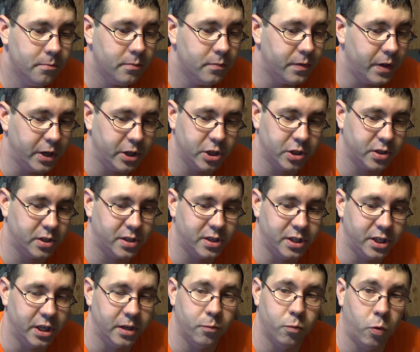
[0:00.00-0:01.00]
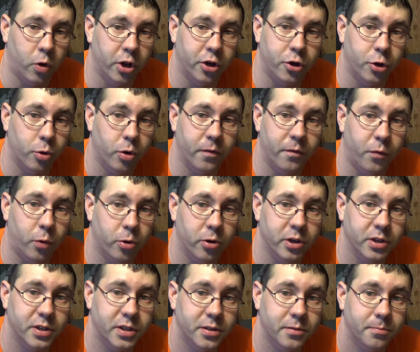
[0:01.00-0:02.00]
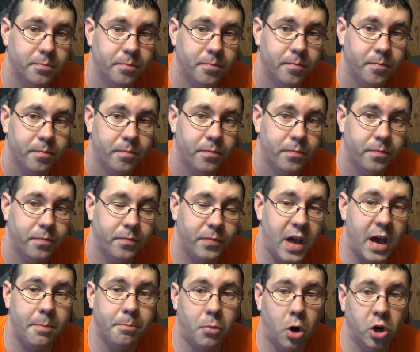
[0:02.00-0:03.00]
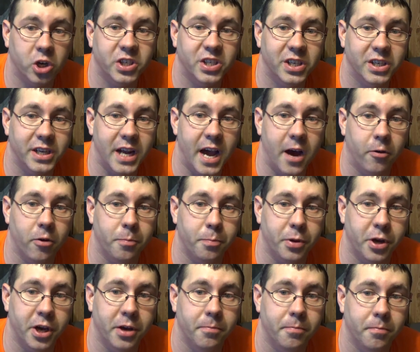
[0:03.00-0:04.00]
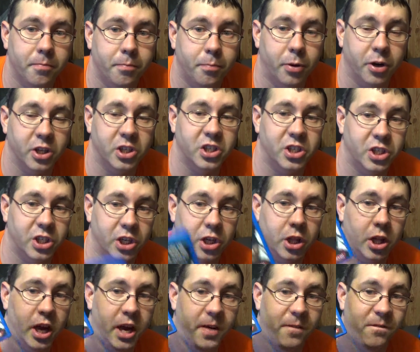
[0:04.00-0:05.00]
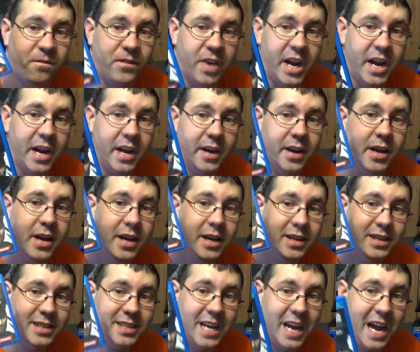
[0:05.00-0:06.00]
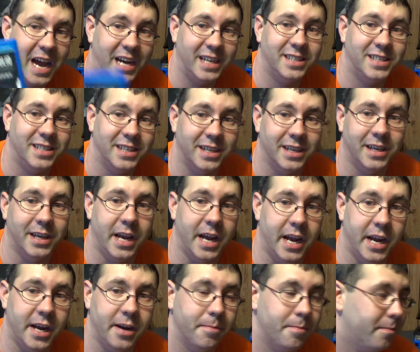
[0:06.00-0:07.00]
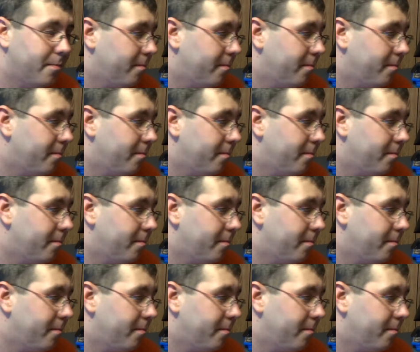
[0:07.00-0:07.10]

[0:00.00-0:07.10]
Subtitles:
They just didn't want to do it for us. That marks it down a bit, but it's still a fantastic game.